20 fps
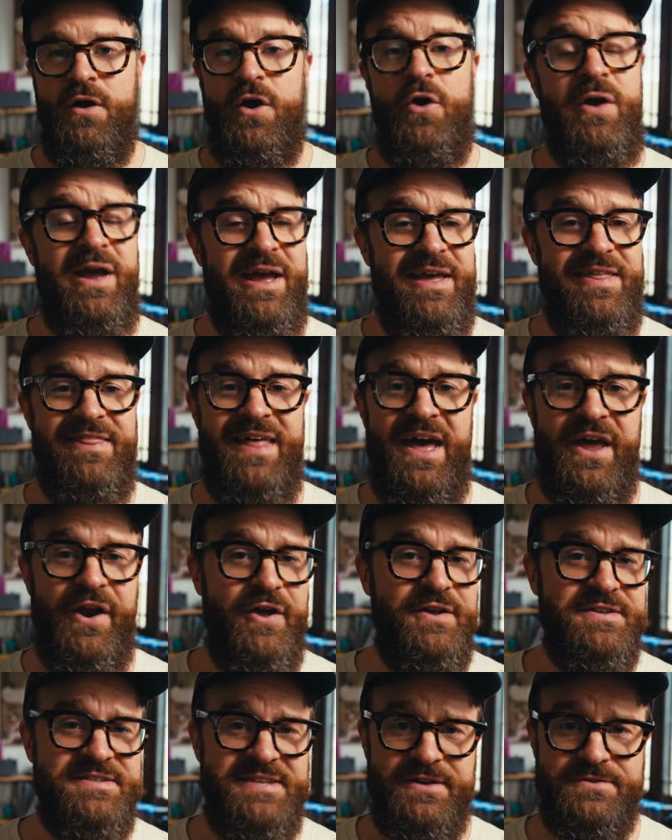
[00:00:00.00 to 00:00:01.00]
Okay, that
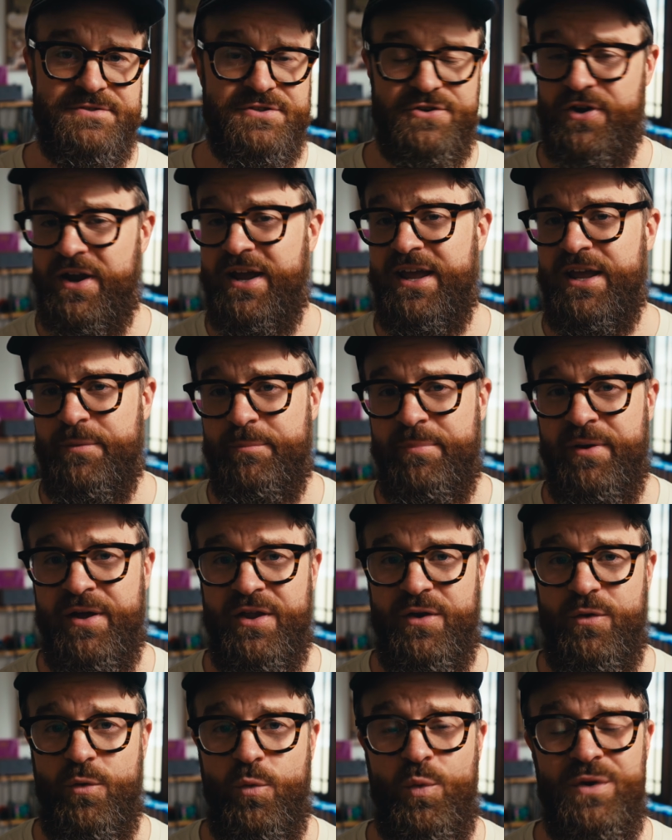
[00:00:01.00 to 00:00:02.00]
all sounds great,
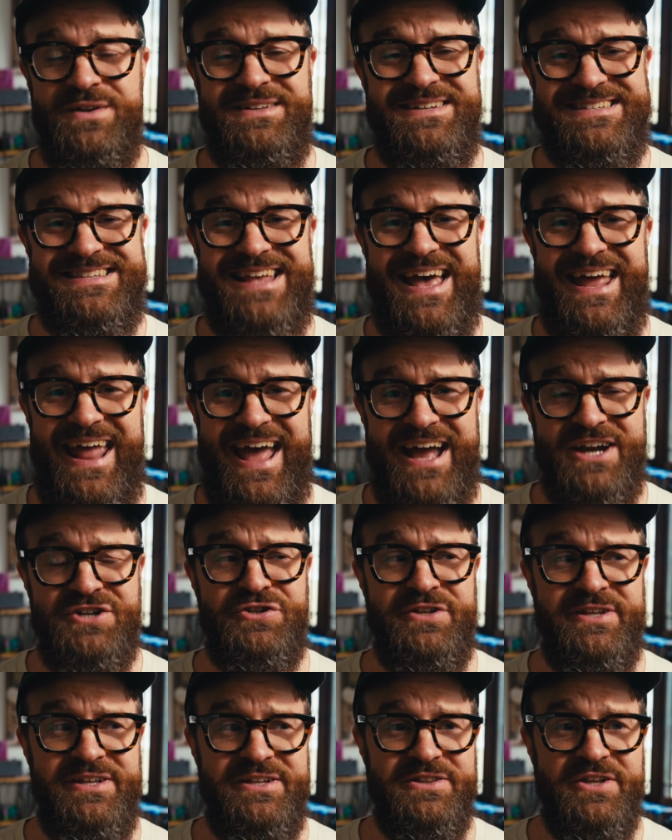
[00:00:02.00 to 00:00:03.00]
but what does that
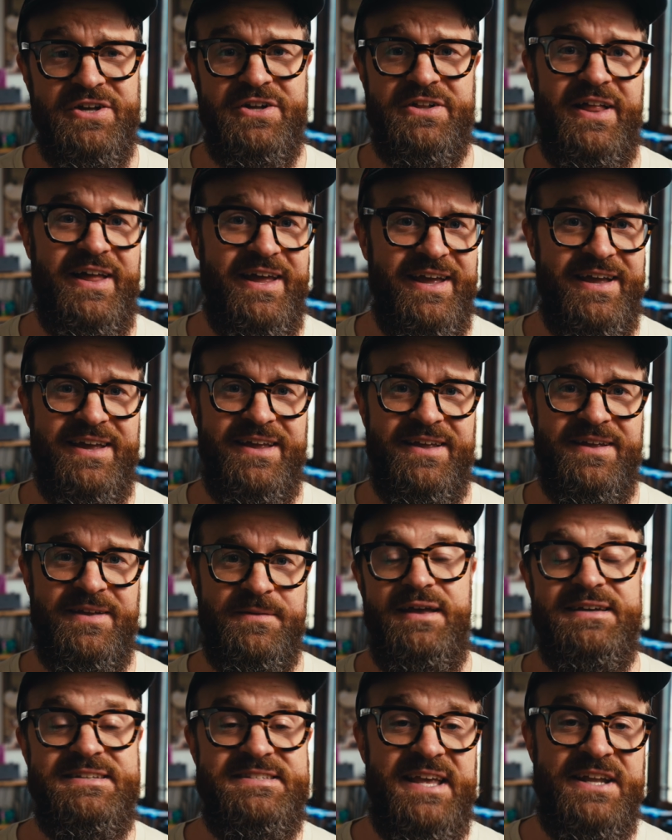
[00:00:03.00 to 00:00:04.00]
actually look like?
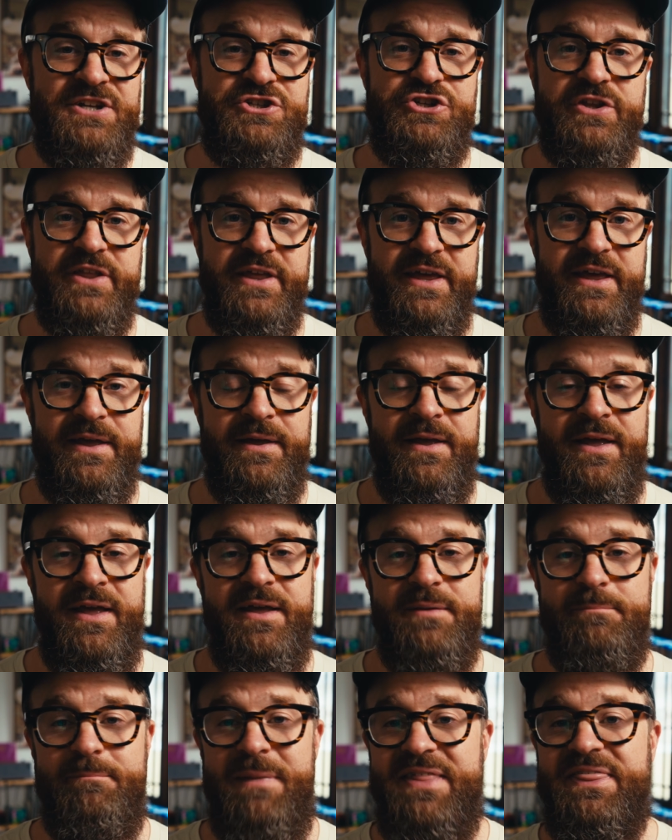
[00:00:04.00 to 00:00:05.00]
Essentially,
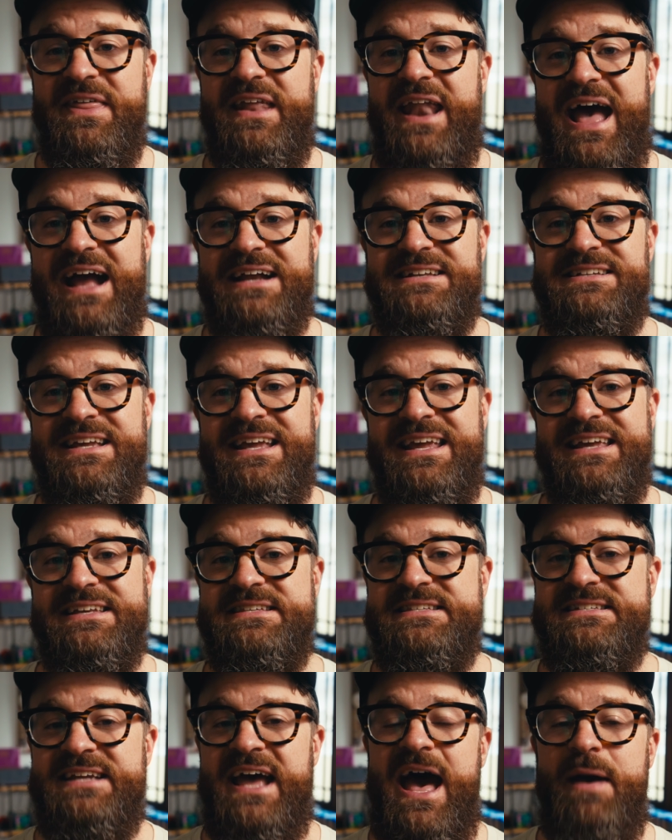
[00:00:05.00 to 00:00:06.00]
method acting
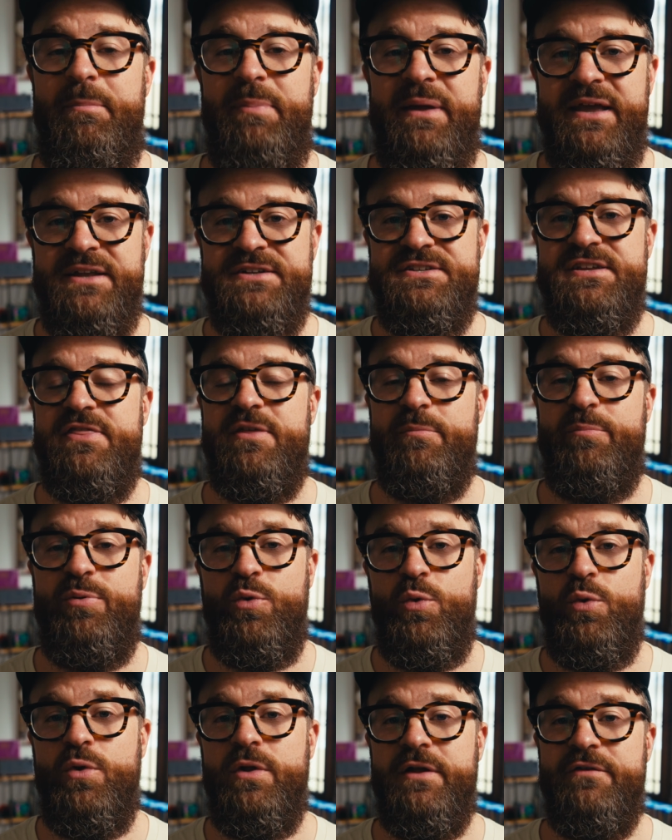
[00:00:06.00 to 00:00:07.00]
is tapping into the
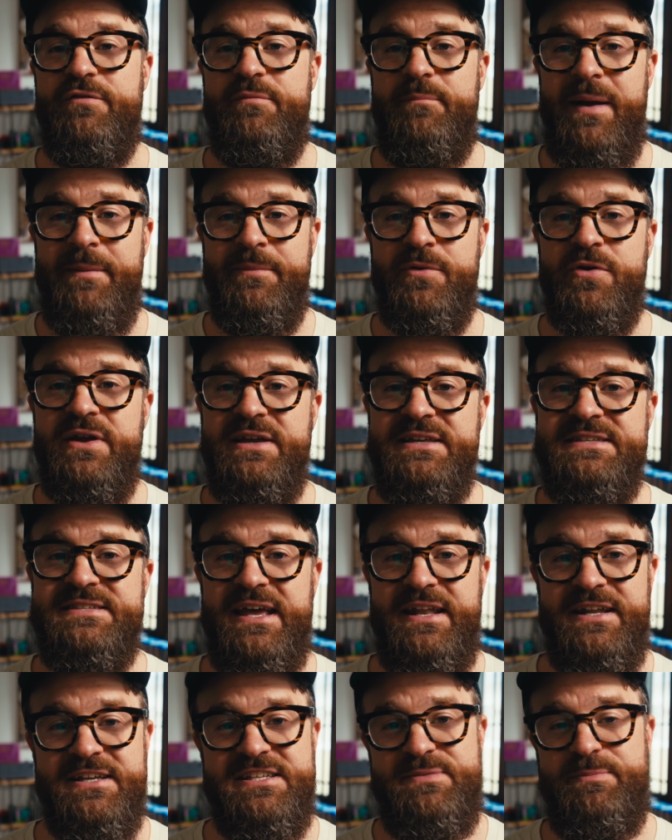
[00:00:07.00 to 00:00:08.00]
pool of memories
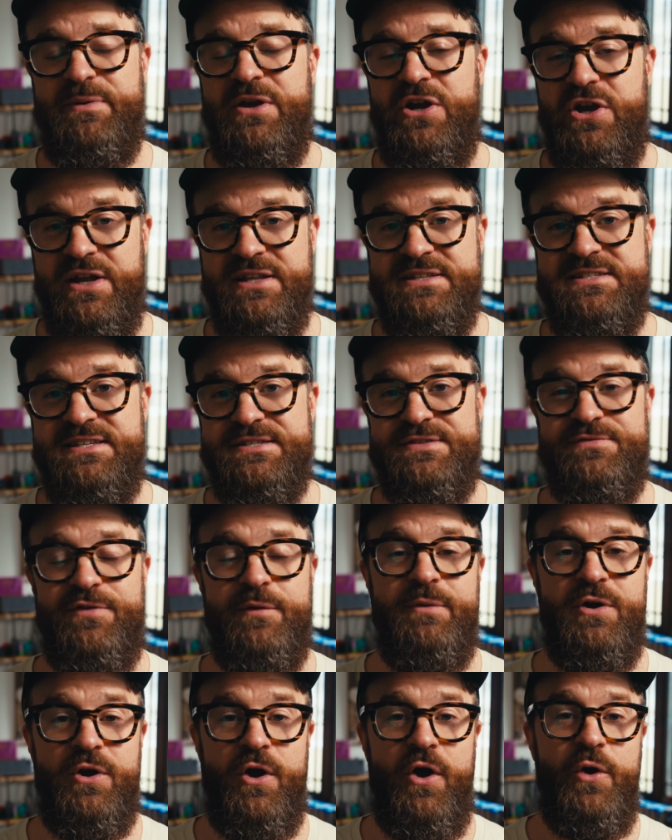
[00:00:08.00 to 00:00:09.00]
and experiences
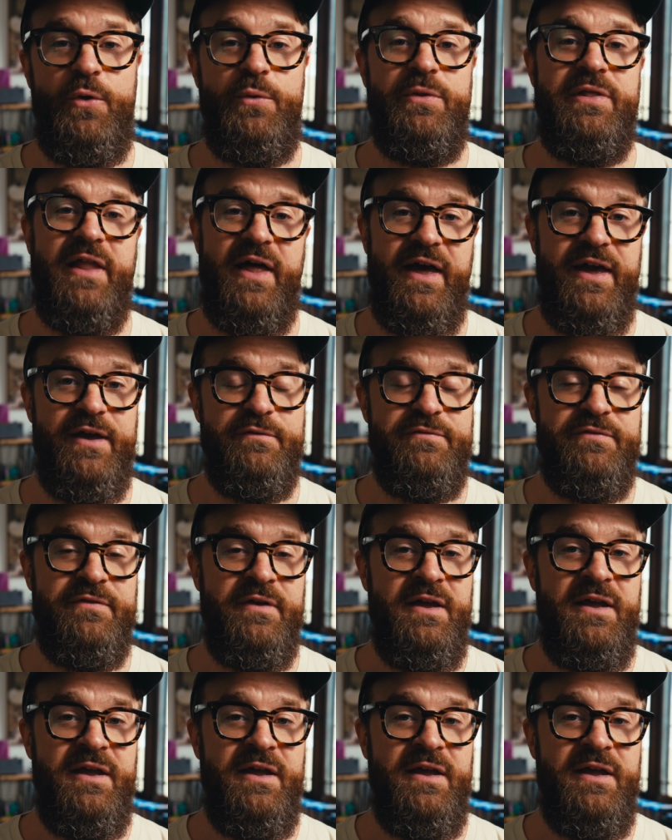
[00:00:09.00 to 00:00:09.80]
from your own life